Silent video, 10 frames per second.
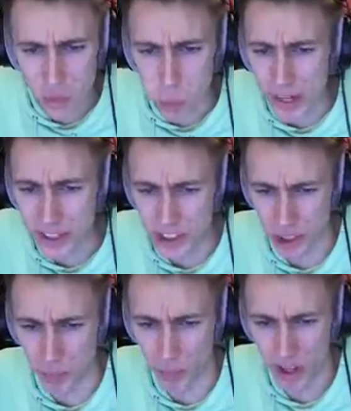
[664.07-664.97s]
In
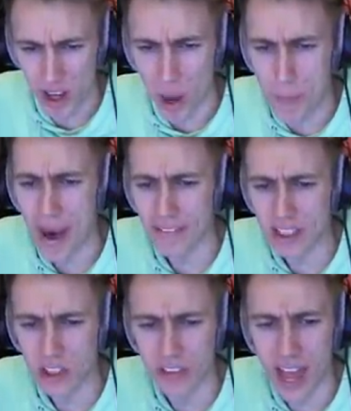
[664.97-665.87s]
Wincham, a
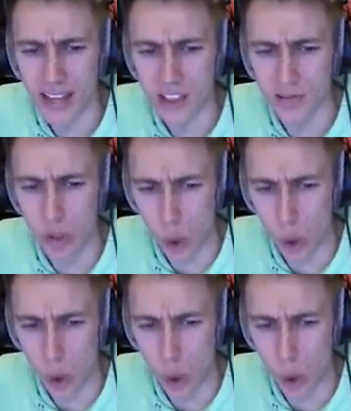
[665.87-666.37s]
parish on the edge of